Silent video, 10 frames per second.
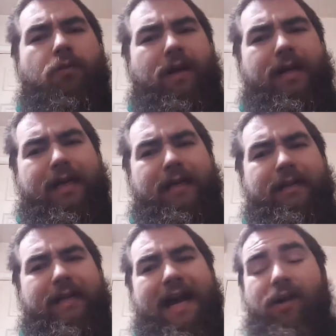for what it
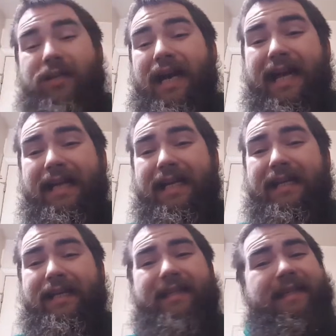is and how tiny
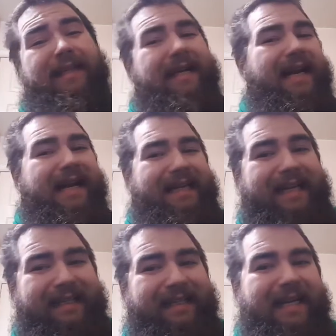it is, I
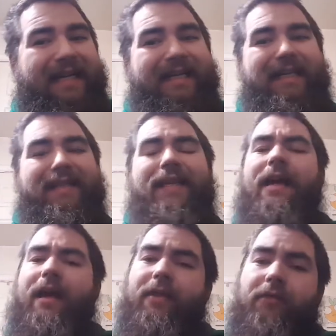guess it kind of is.
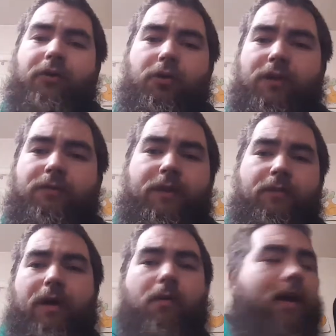And then for
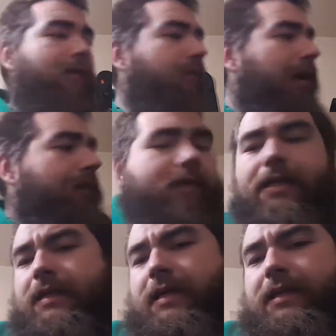Christmas, my wife bought
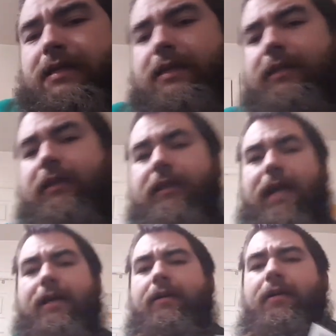me this
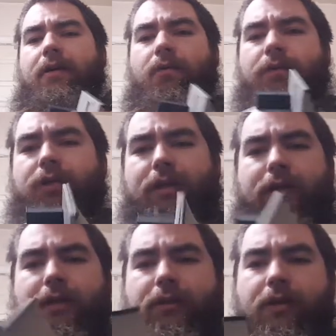set, which
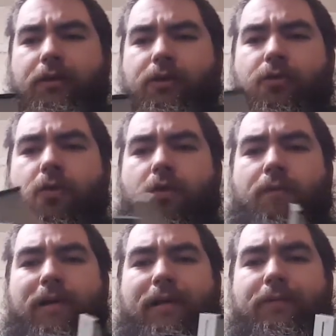is 2
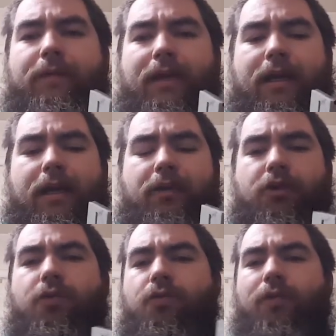quarter pipes
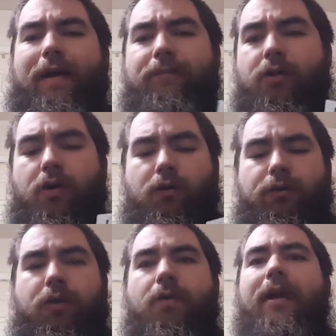and 2 ramps
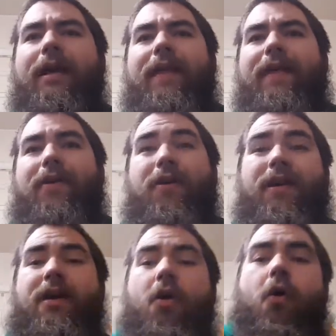also, and they
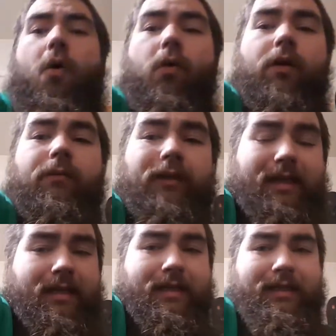are
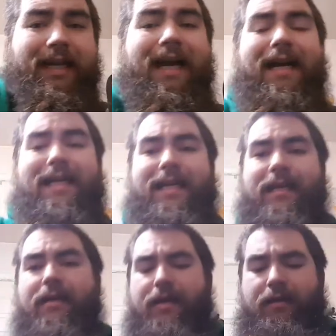horribly tiny.